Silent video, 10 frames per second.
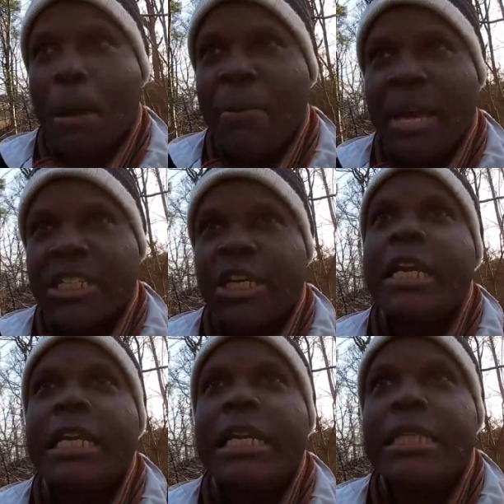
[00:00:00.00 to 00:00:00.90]

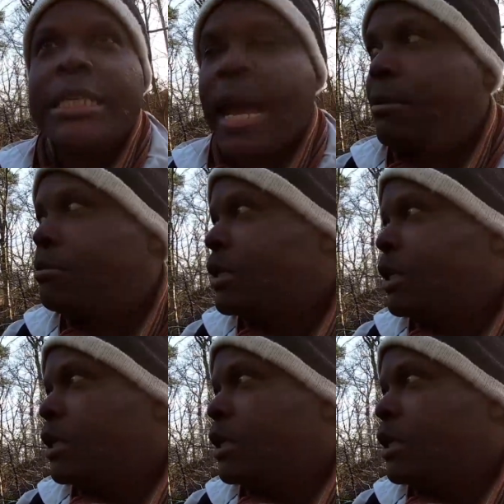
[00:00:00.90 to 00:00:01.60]
mentioning the time,